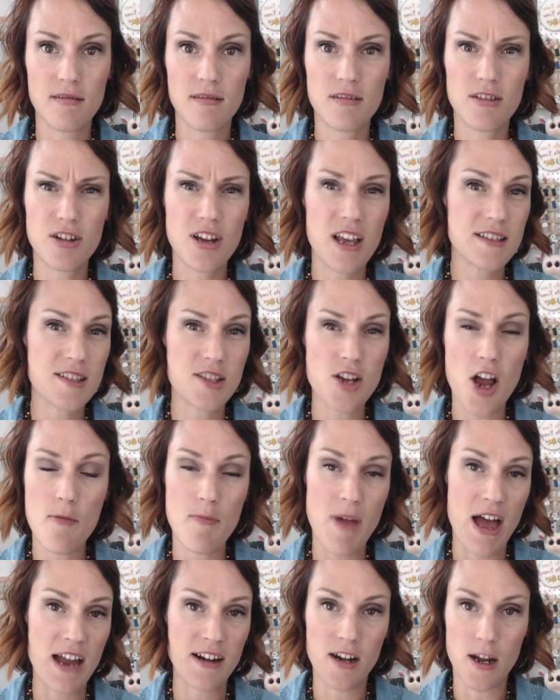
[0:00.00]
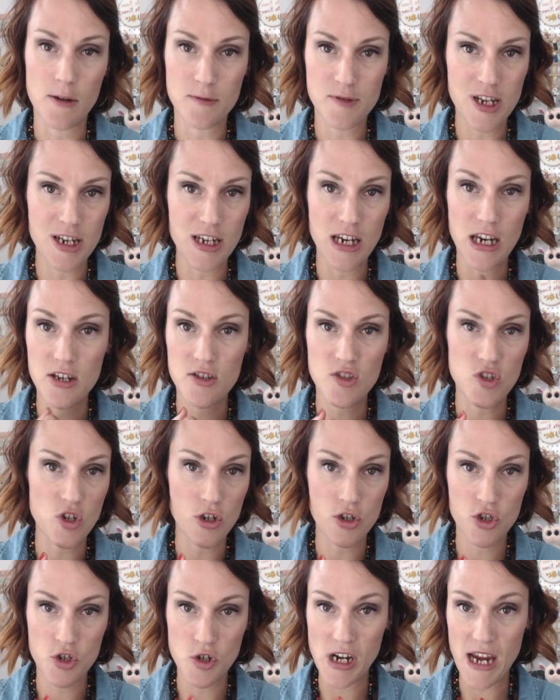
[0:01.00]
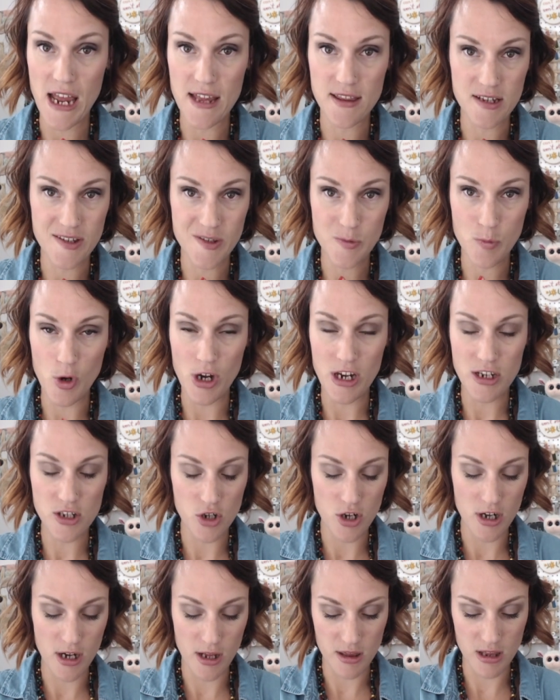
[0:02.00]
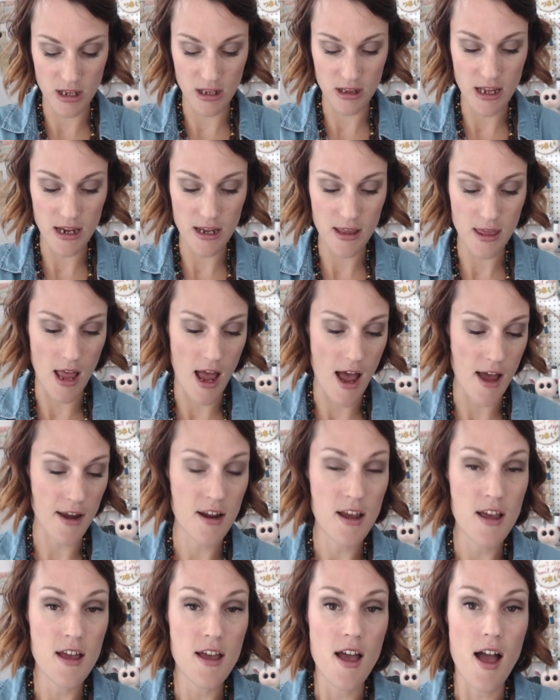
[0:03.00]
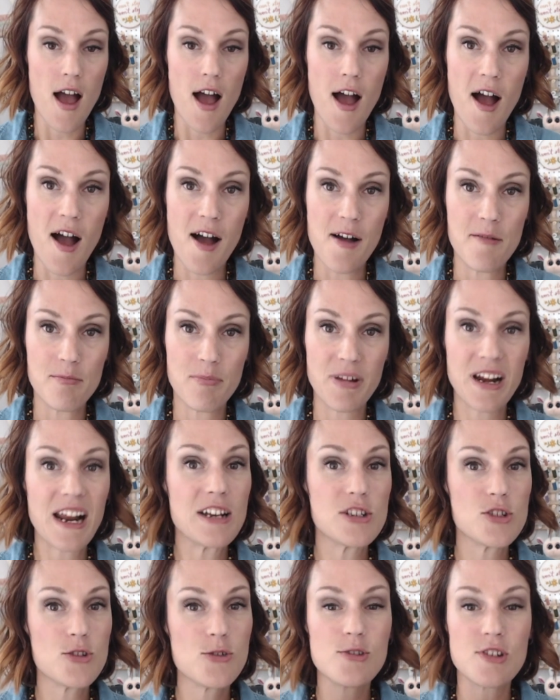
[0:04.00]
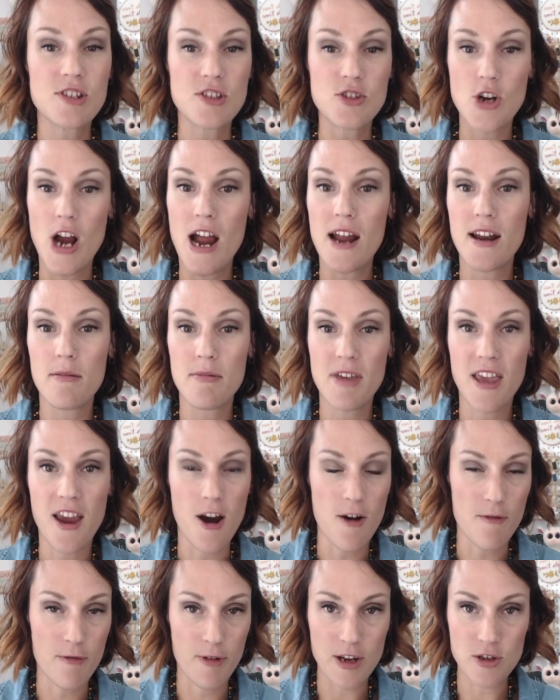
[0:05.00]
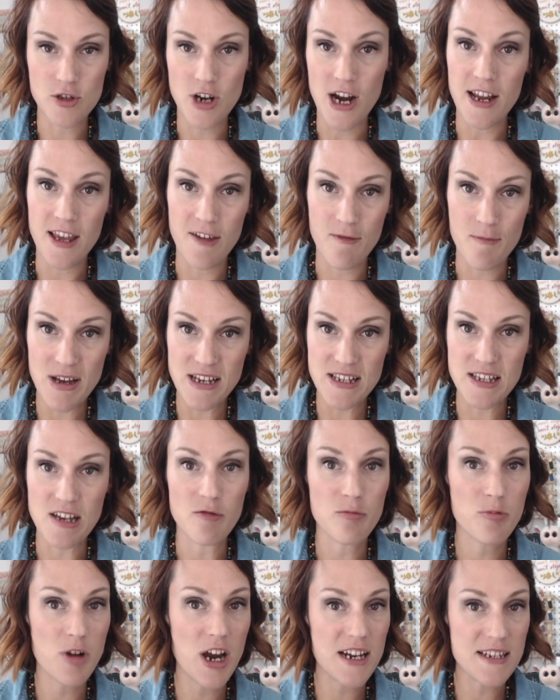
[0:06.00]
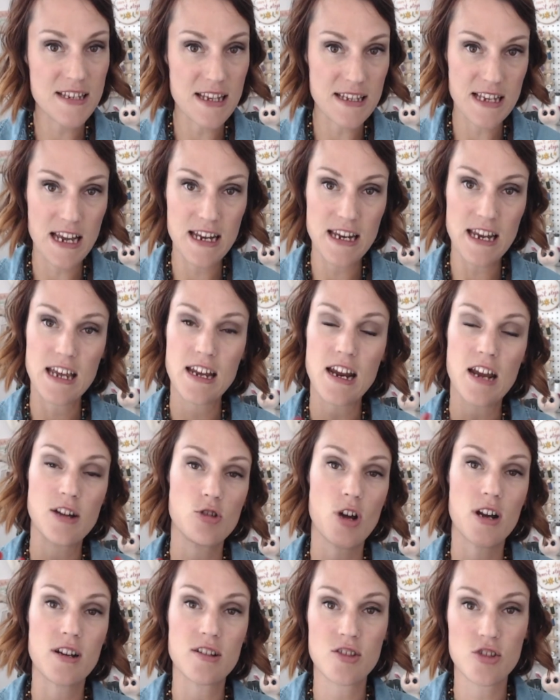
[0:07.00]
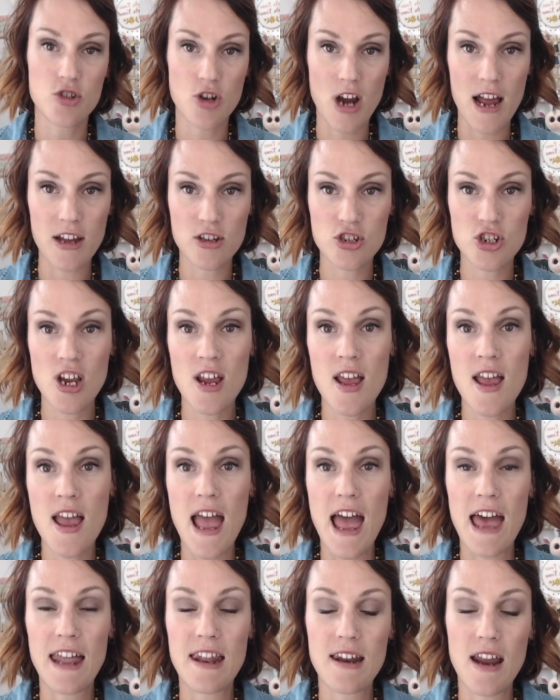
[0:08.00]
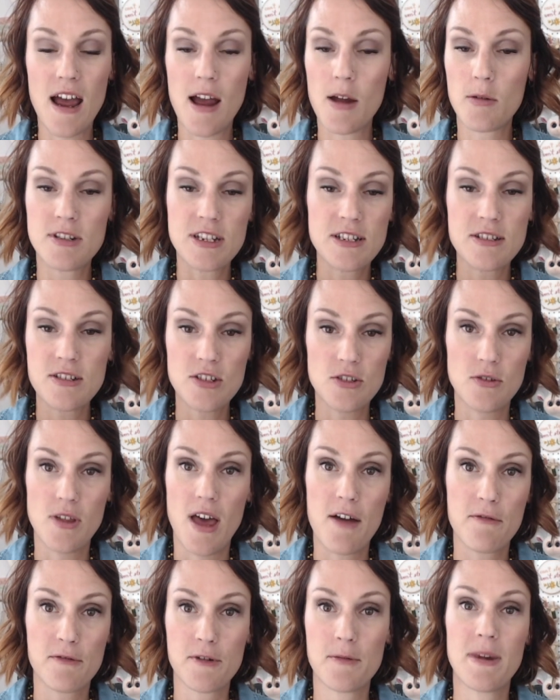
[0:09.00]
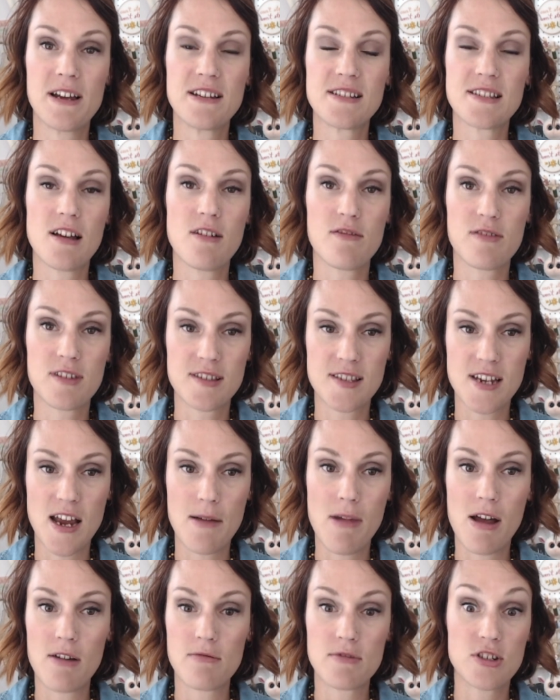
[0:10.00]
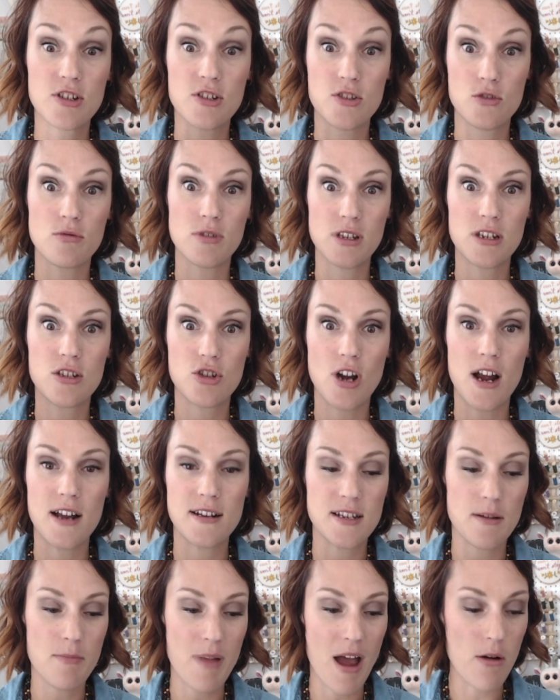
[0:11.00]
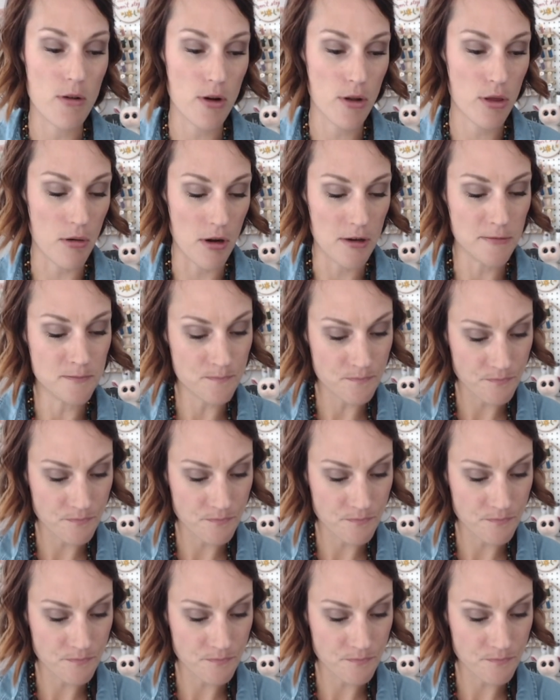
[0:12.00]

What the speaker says: it's not bad enough to need surgery at this point or anything like that. But I do just try to be careful. I try to give myself breaks as I knit. I try to stretch, and I didn't do that for myself this time. I was just really trying to power through,